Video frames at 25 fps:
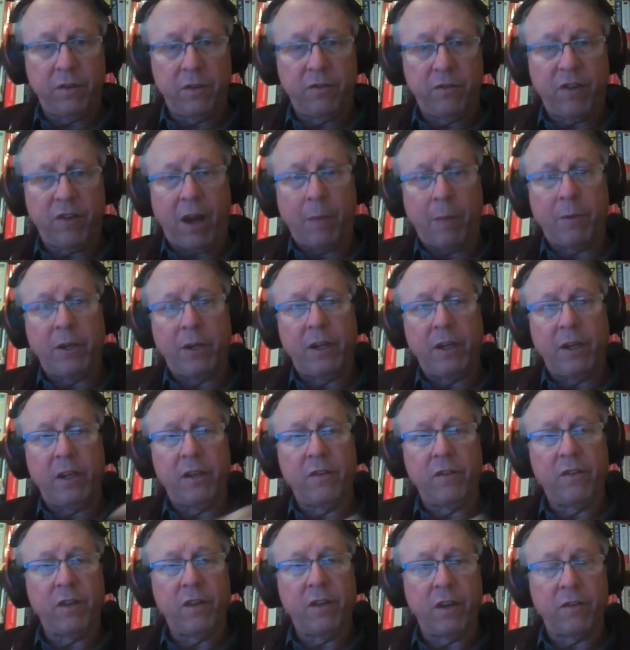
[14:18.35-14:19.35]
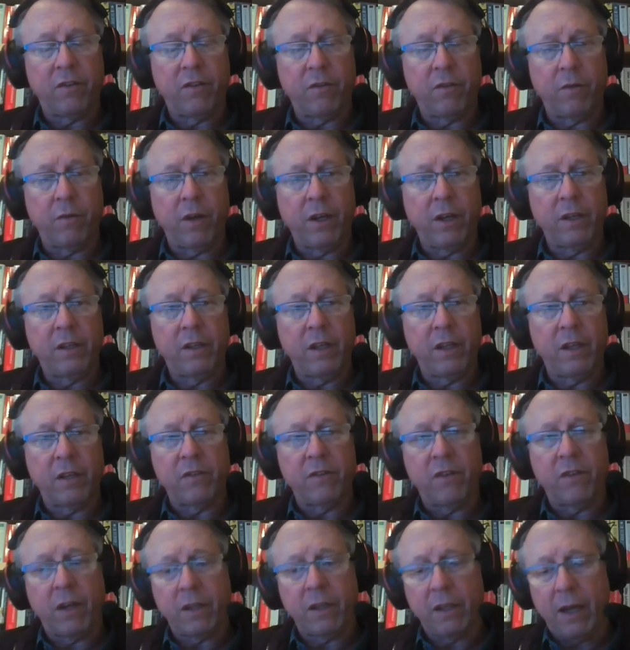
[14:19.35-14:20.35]
Japanese history,
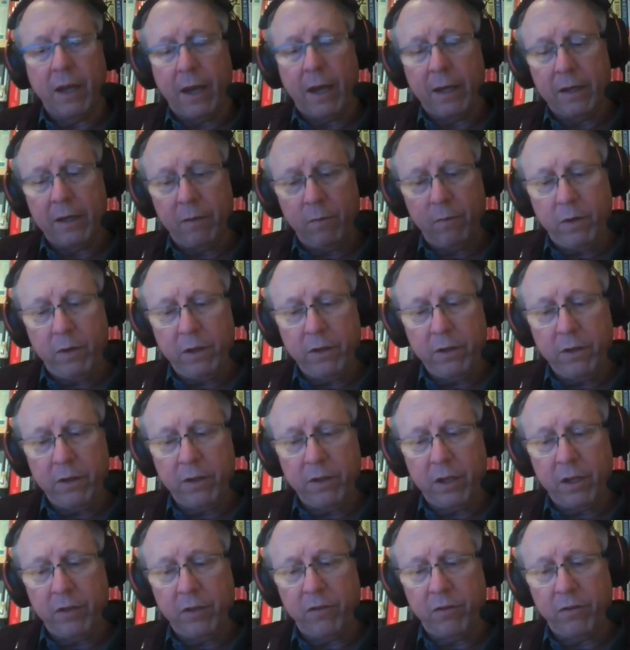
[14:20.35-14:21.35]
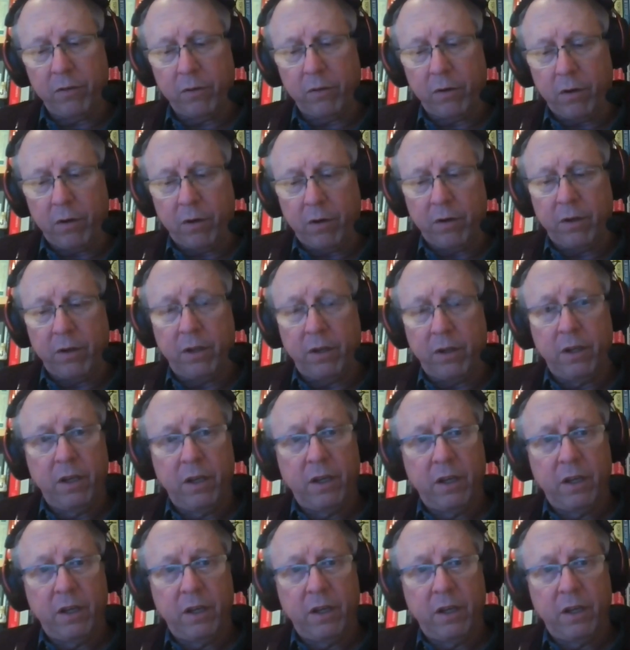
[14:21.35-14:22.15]
things like that. And one of the things you learn